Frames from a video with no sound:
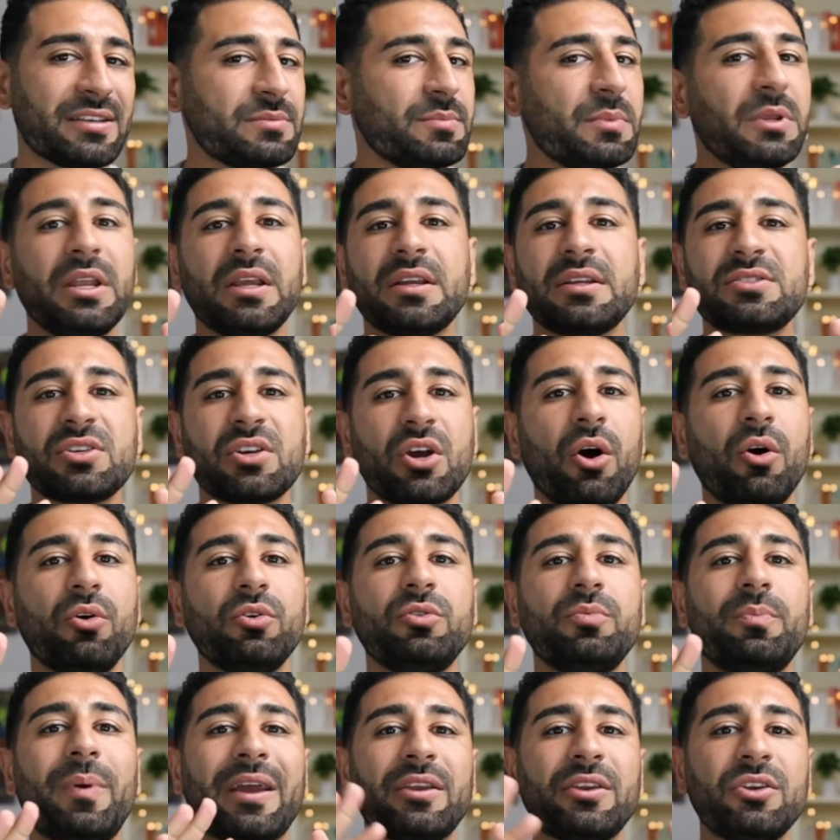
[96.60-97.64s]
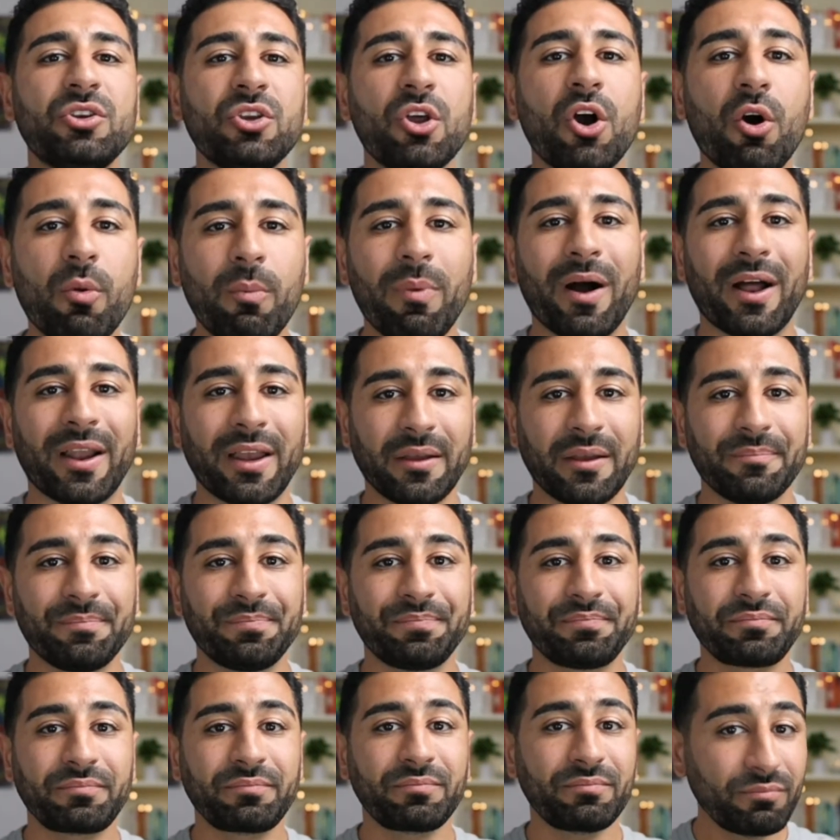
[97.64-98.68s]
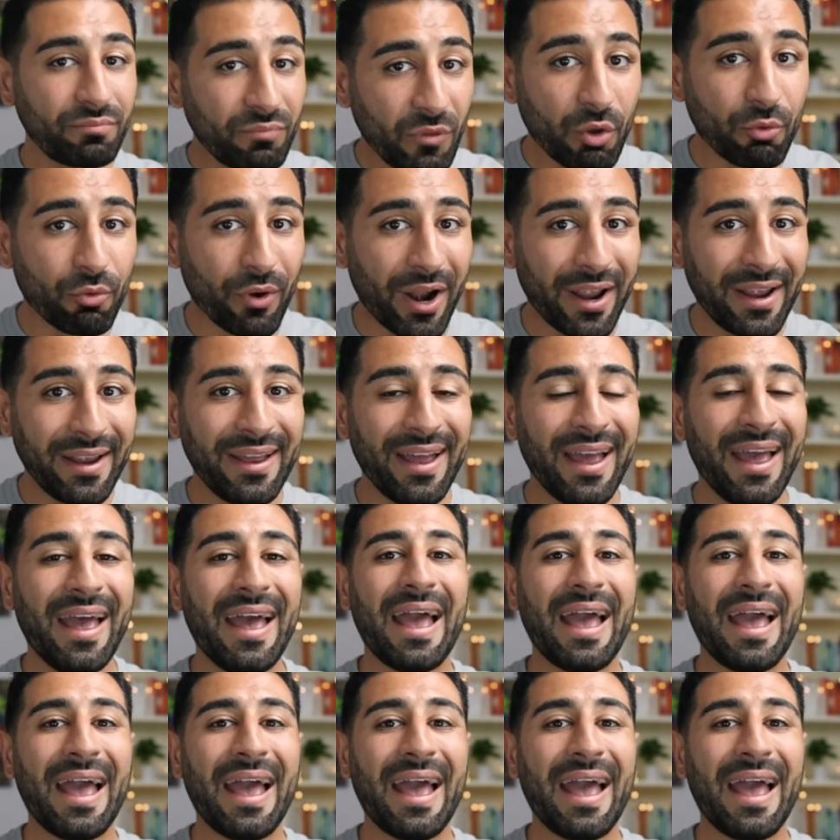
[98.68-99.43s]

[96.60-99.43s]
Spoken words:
meaning it's owned by nobody, right?